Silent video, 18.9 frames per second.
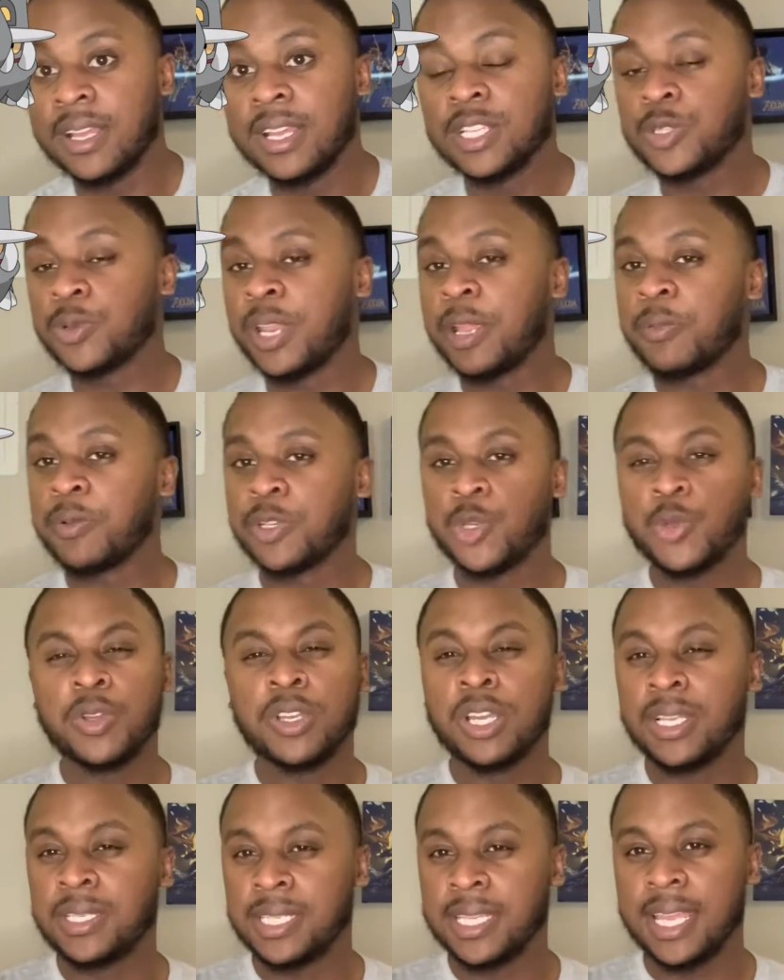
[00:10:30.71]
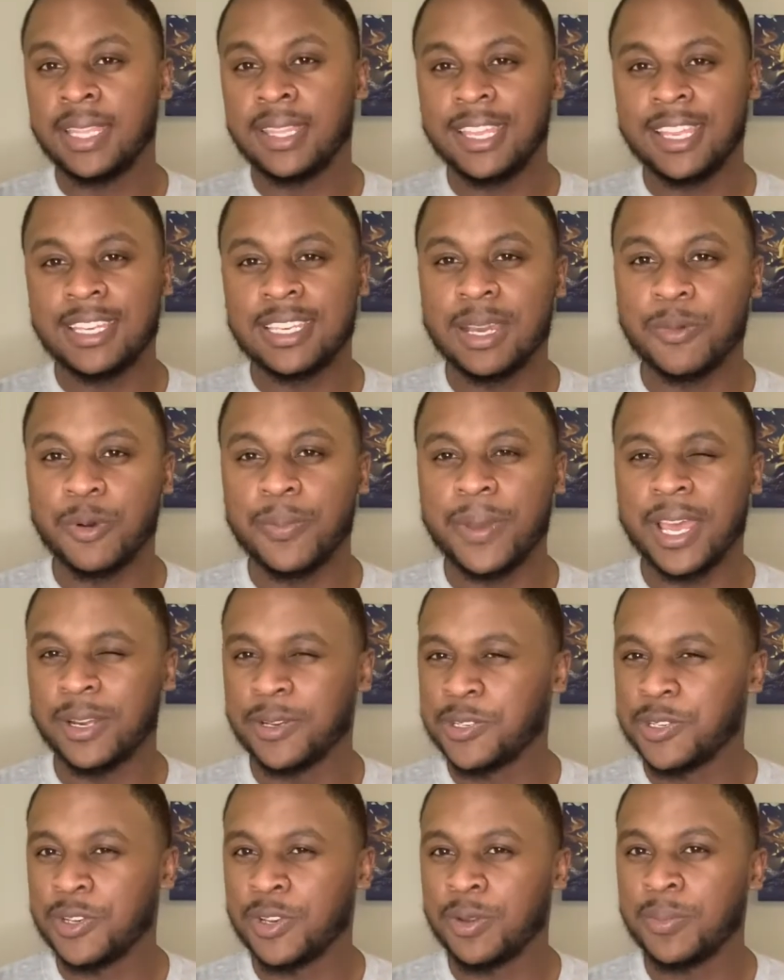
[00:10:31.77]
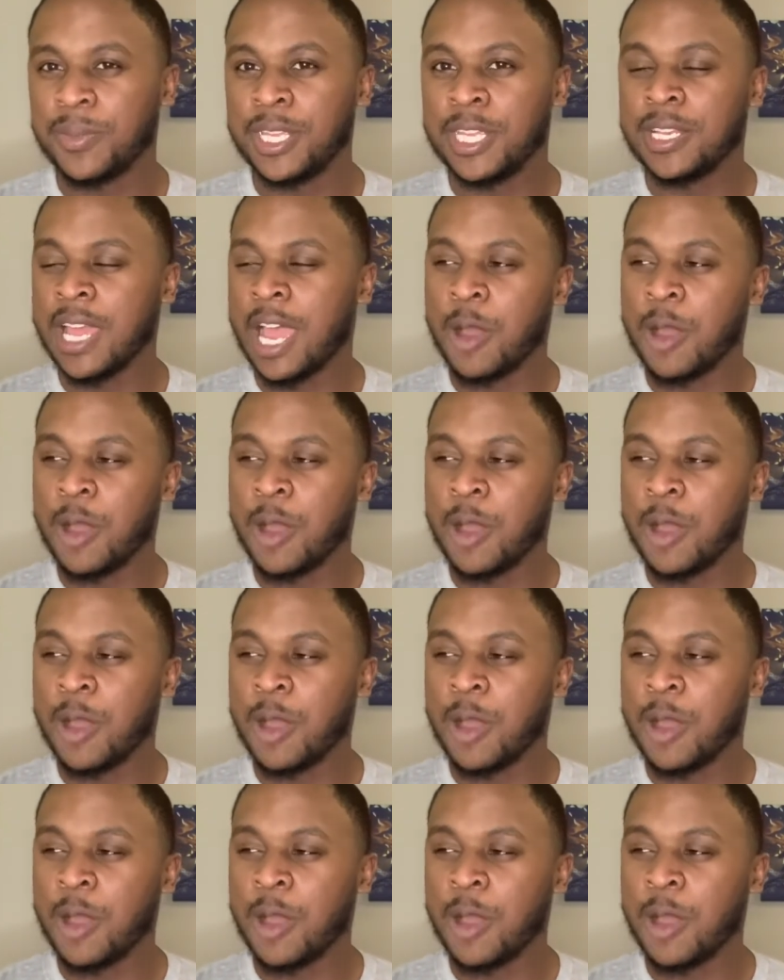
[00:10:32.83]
So they would do good together in double battles, you know what I mean?